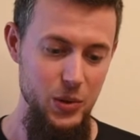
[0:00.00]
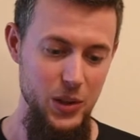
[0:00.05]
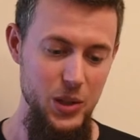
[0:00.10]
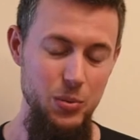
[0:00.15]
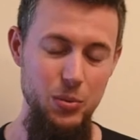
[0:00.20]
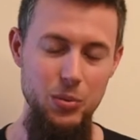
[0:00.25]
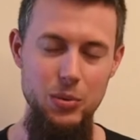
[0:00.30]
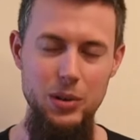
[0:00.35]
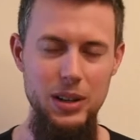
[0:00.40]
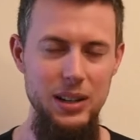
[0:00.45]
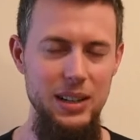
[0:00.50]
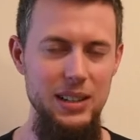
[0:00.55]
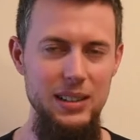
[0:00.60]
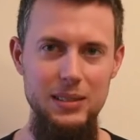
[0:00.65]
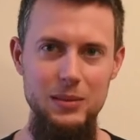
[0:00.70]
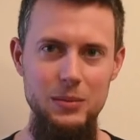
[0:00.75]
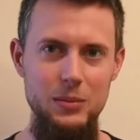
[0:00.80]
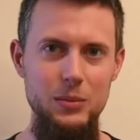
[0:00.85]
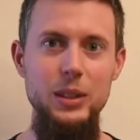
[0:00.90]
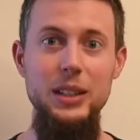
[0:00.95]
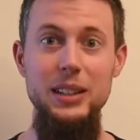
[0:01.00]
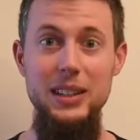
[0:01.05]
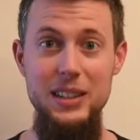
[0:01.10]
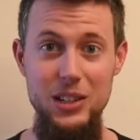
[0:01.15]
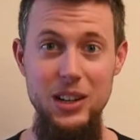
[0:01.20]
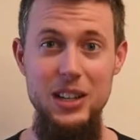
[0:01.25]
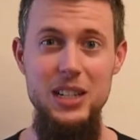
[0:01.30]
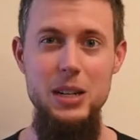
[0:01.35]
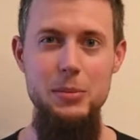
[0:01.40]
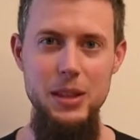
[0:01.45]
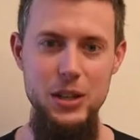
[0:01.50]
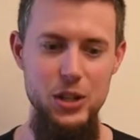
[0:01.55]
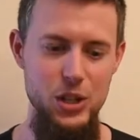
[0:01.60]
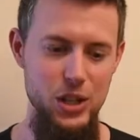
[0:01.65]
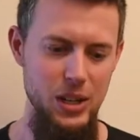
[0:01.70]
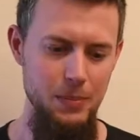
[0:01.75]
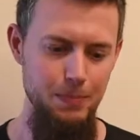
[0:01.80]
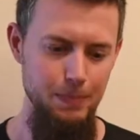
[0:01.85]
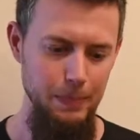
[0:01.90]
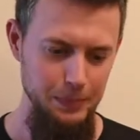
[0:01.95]
which really is awesome in the
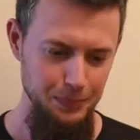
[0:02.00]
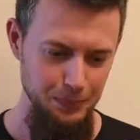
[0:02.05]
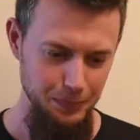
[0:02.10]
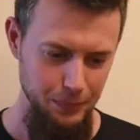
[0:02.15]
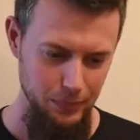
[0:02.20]
gym.